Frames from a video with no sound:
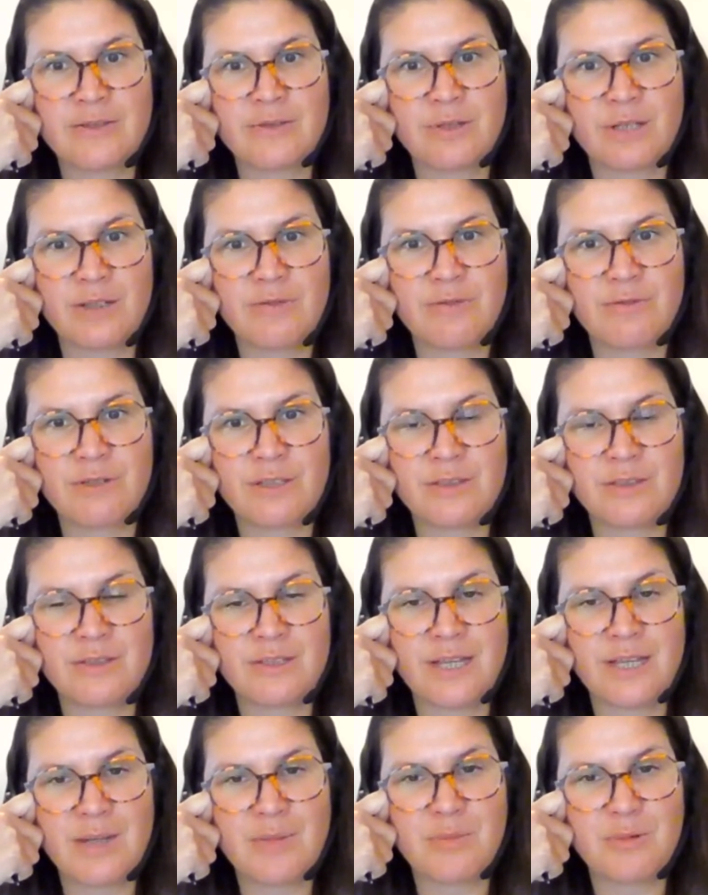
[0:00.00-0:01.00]
So if we're
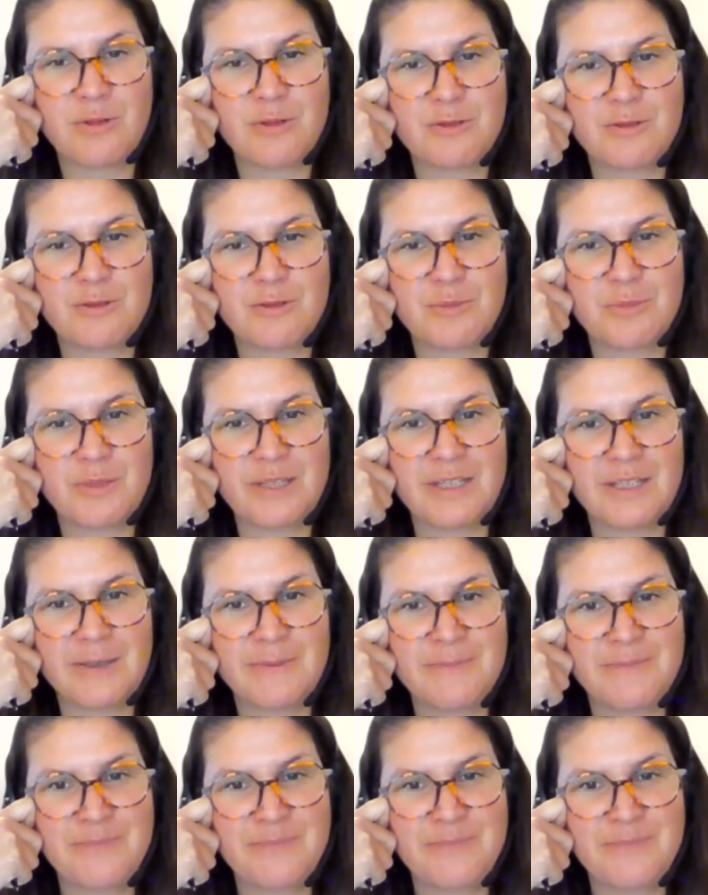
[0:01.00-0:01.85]
not able to be